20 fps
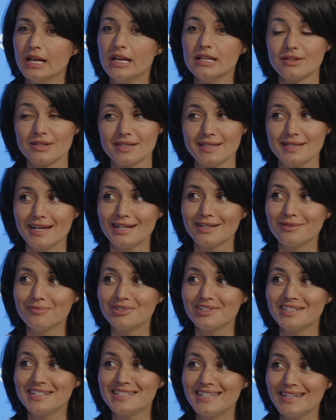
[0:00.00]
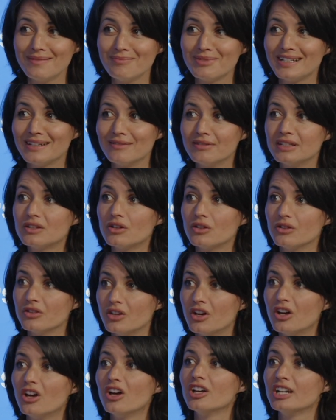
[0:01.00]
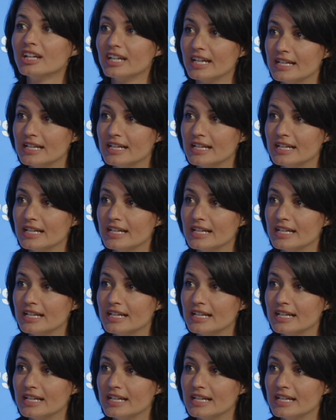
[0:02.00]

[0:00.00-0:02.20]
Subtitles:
sustainability, believe it or not,